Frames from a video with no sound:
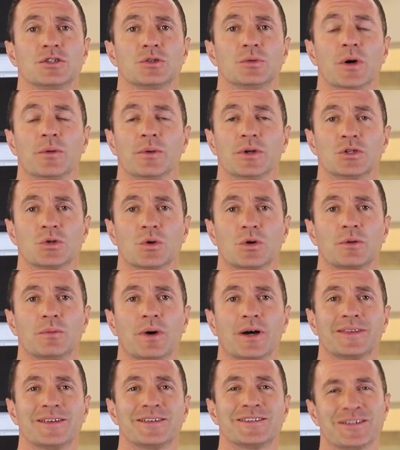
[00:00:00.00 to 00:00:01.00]
to where we talk
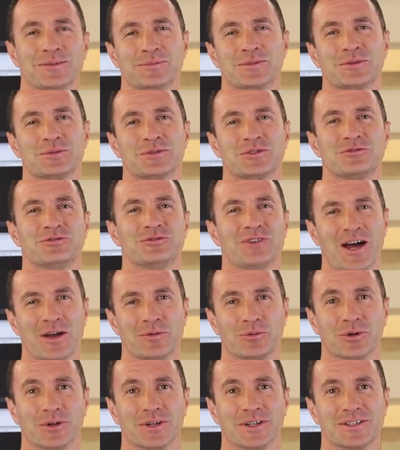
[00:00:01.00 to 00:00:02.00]
about the symptoms of
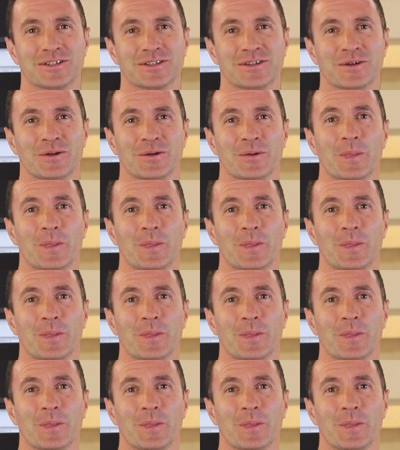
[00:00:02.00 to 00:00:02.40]
fibroids.